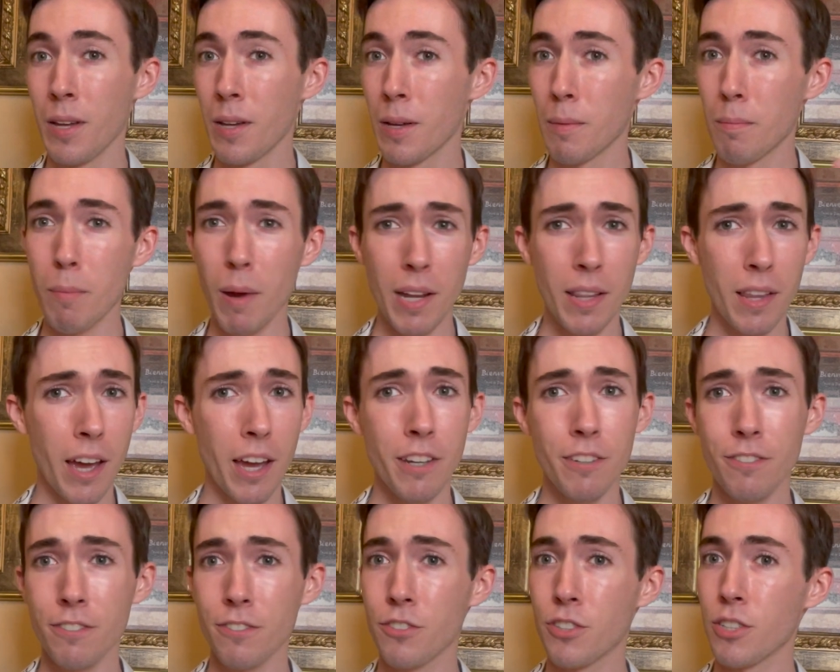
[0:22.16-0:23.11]
my
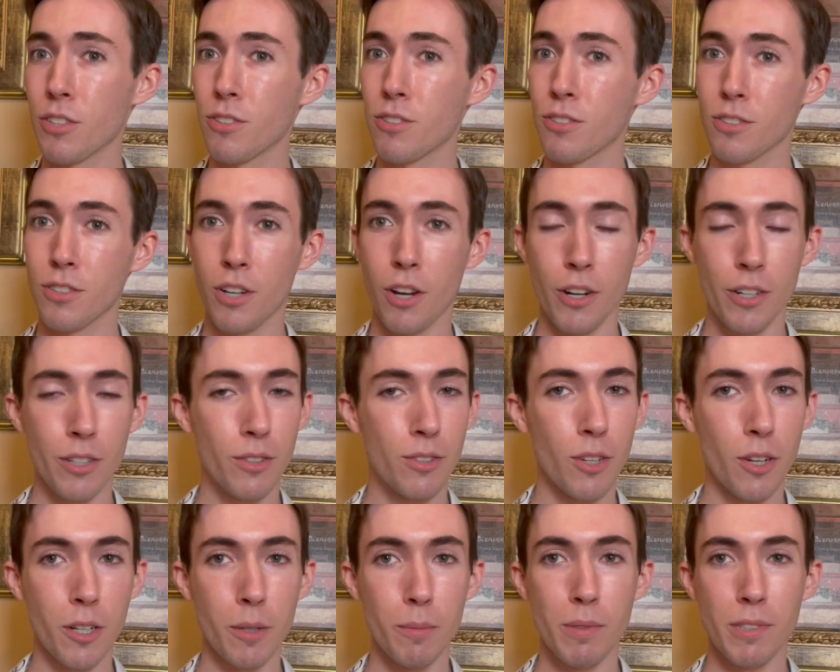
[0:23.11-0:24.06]
life, just current
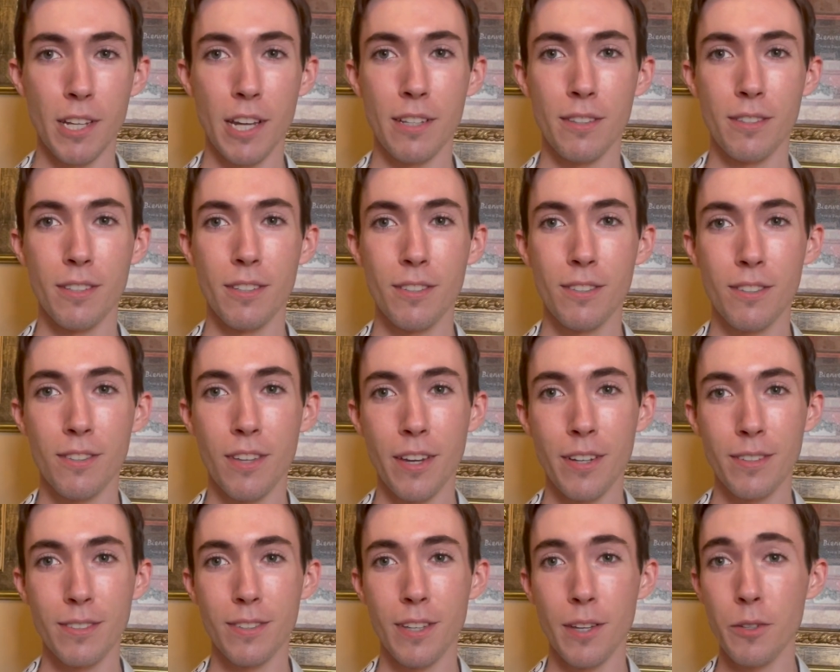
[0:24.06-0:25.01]
circumstances,
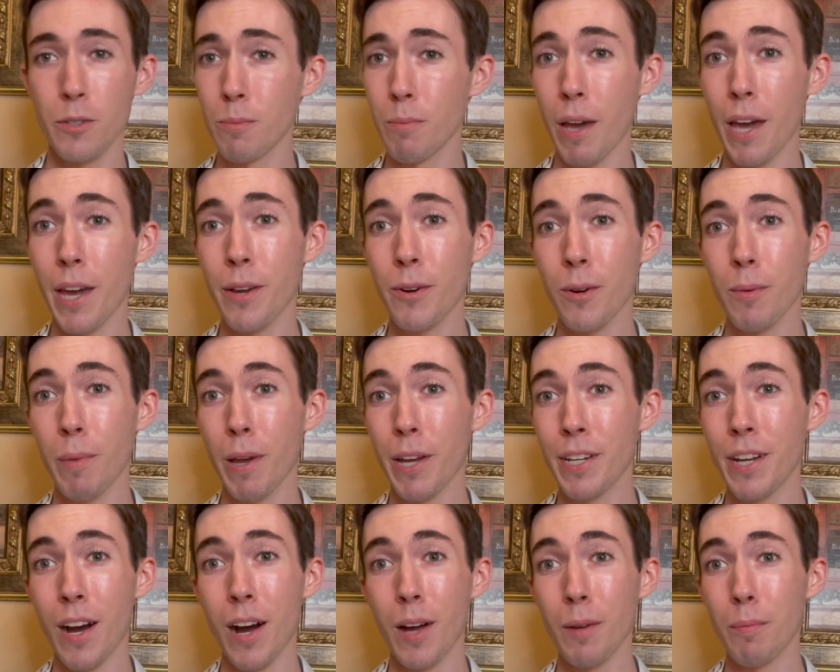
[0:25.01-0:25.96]
things that you may or may
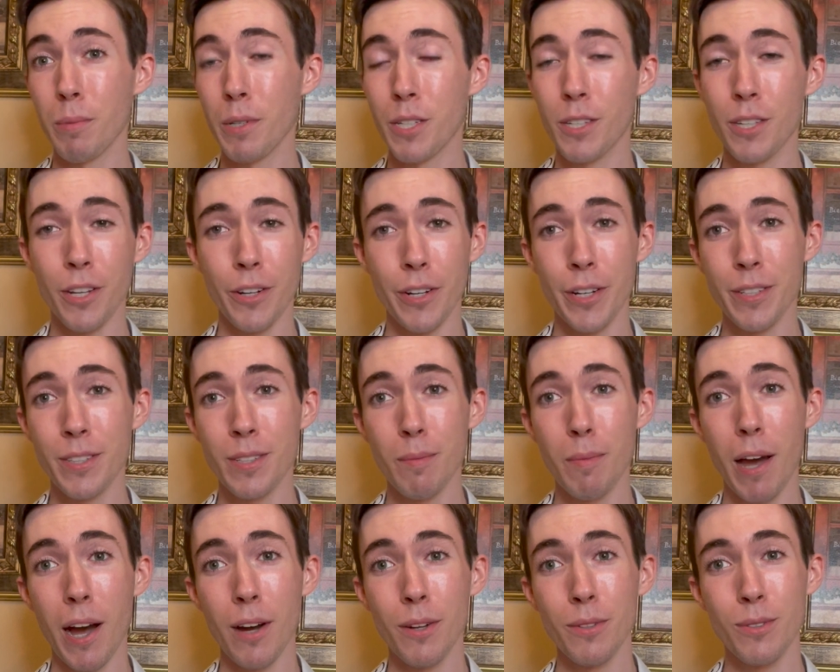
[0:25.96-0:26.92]
not be curious
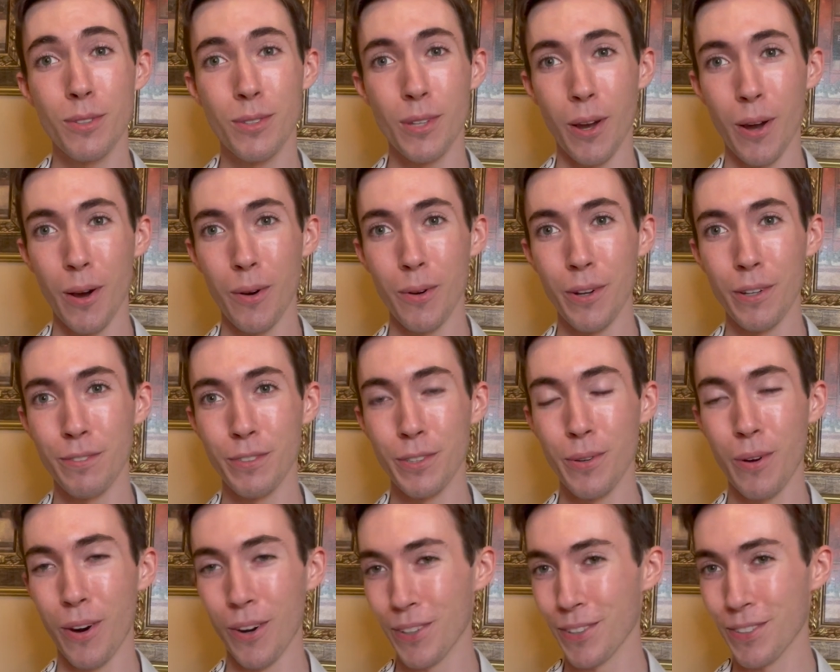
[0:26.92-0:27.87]
about. So if
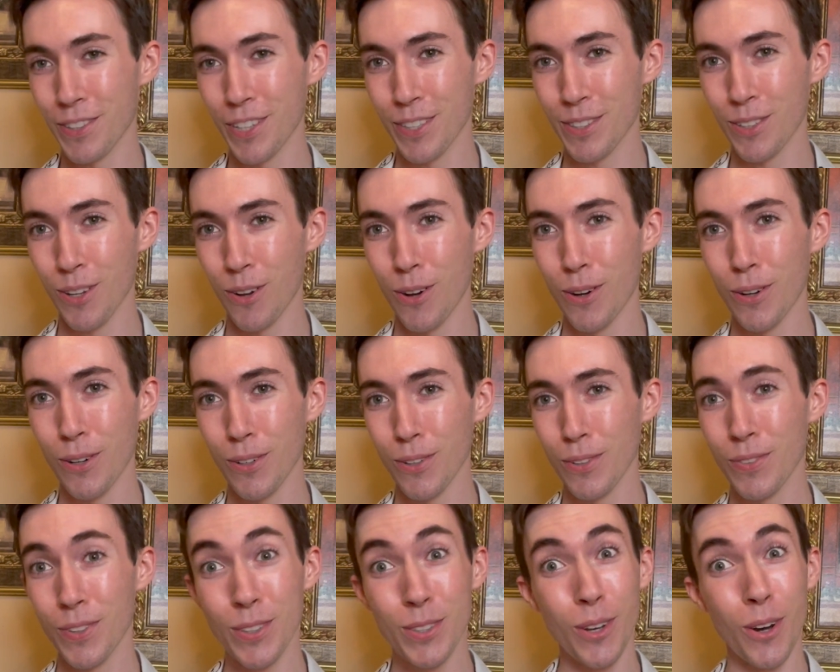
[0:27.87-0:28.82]
you aren't, that's
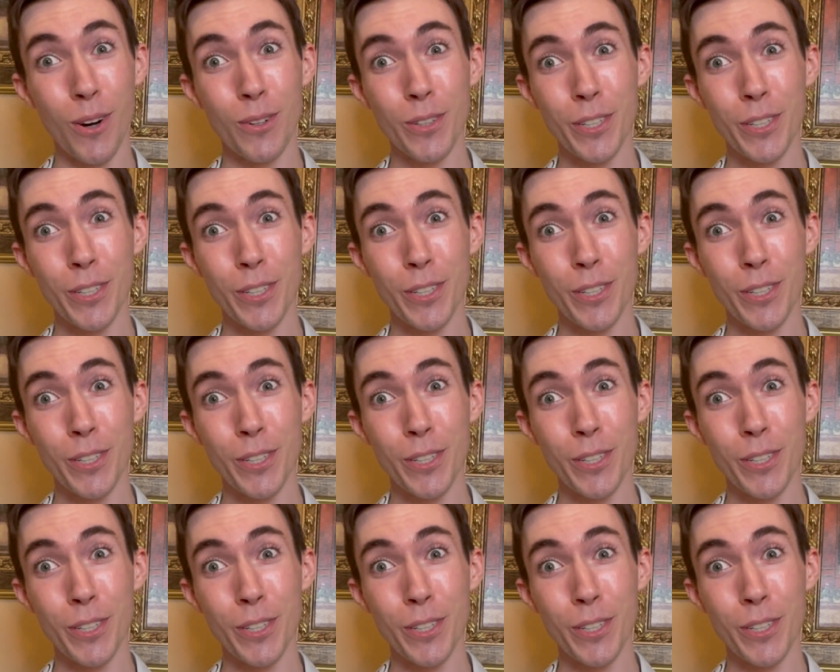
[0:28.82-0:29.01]
all